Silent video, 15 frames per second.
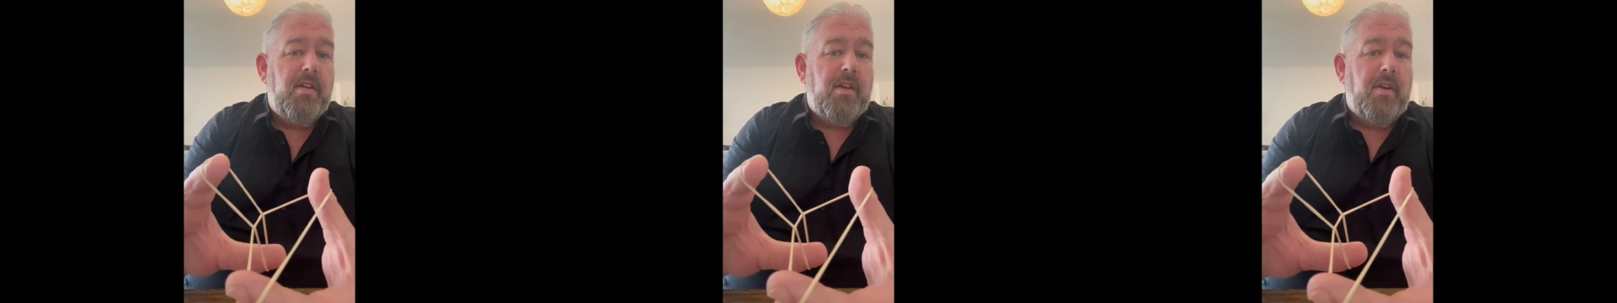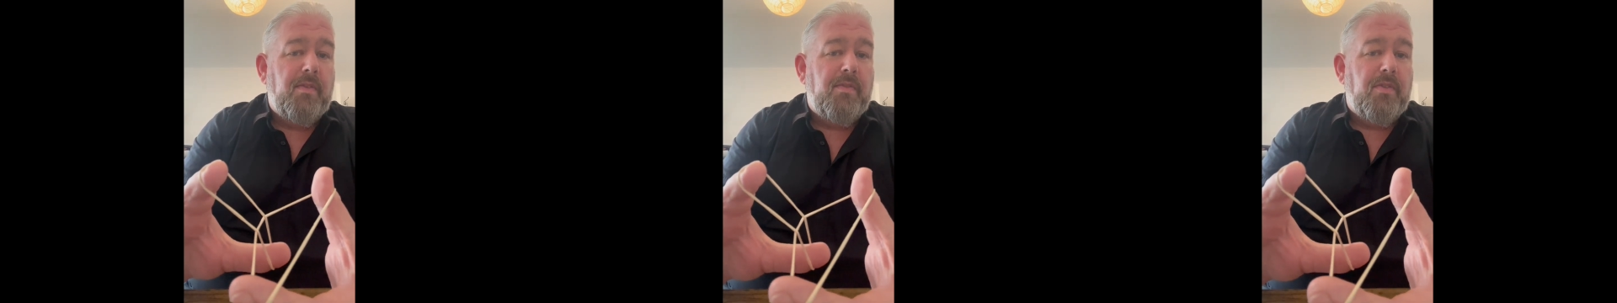
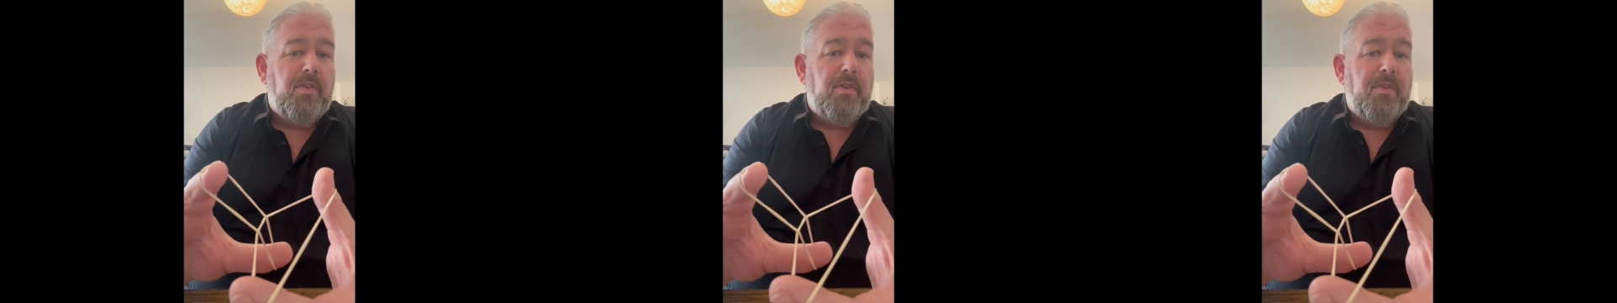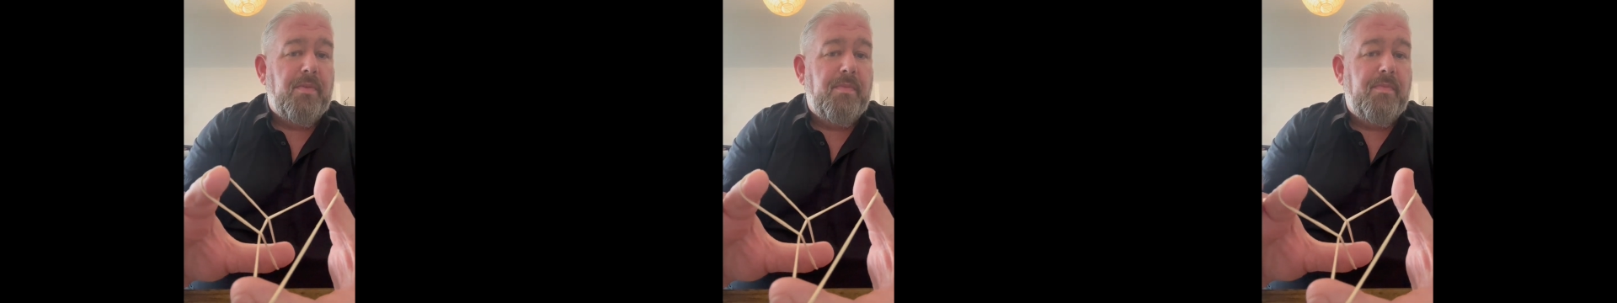go
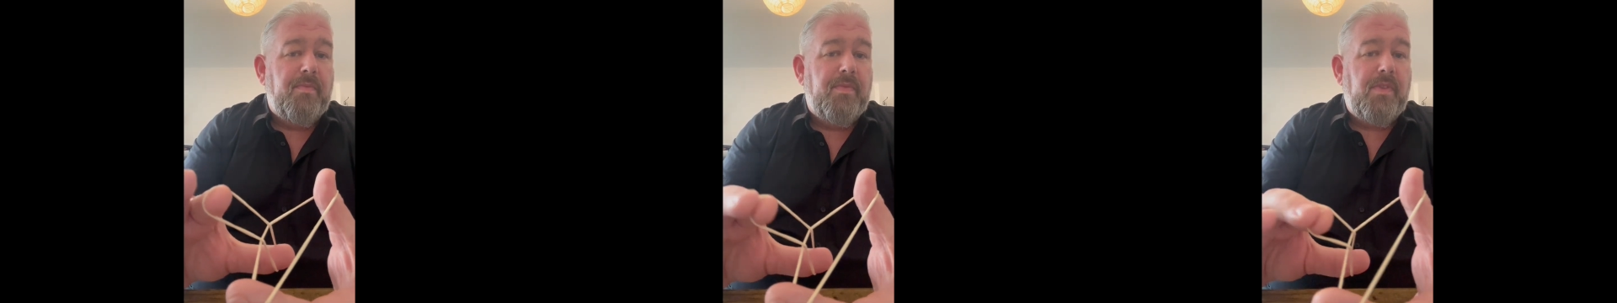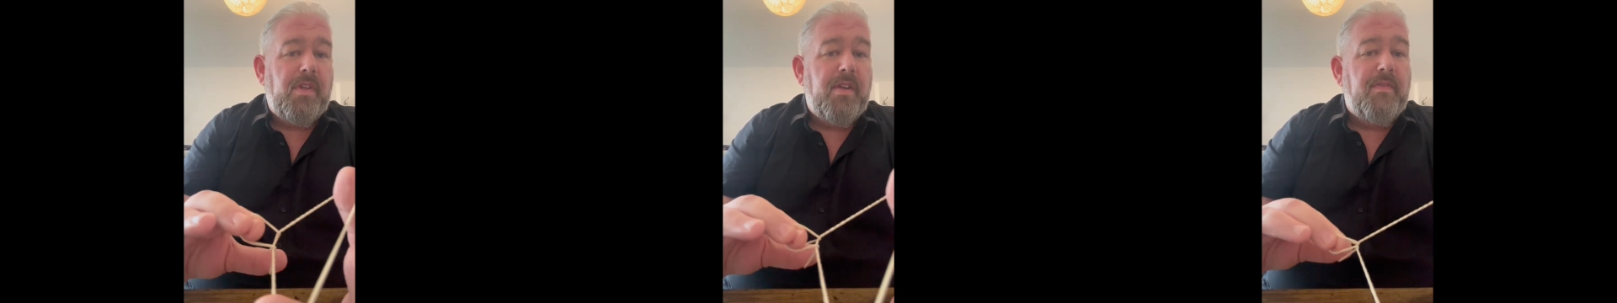through,
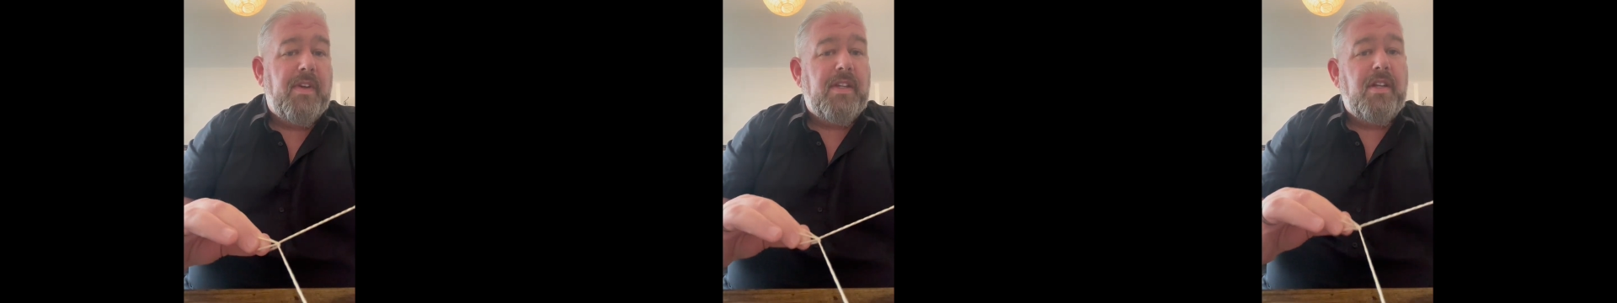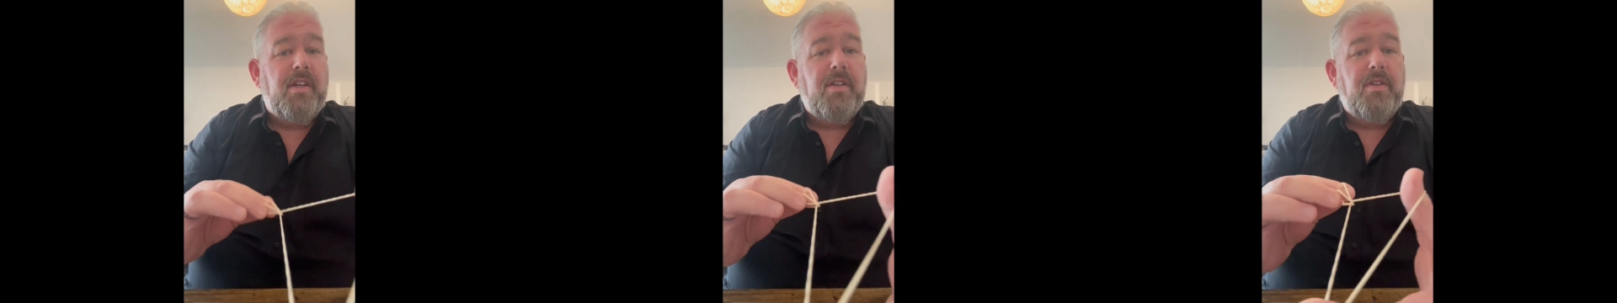and then
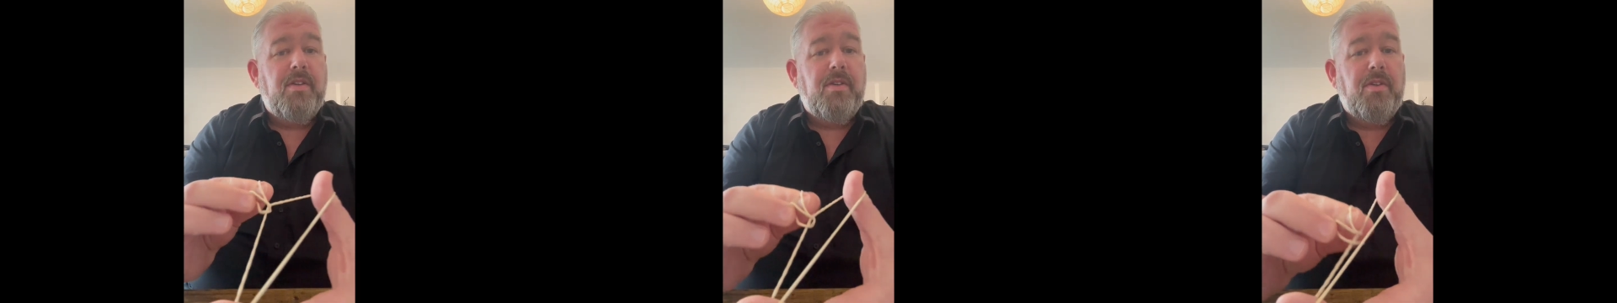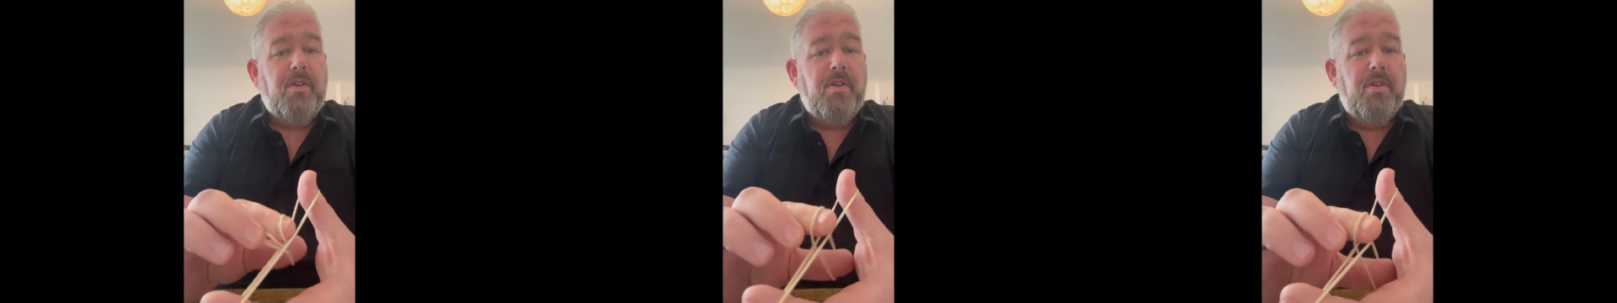you can do
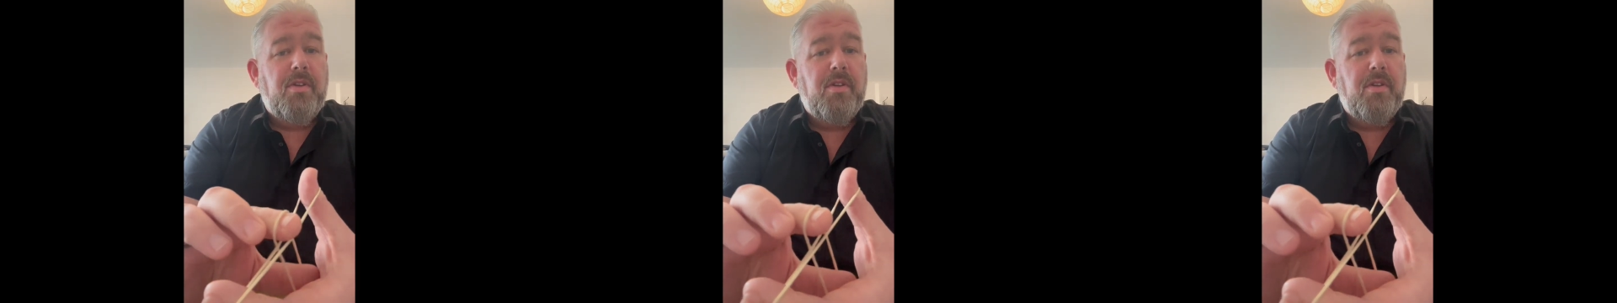your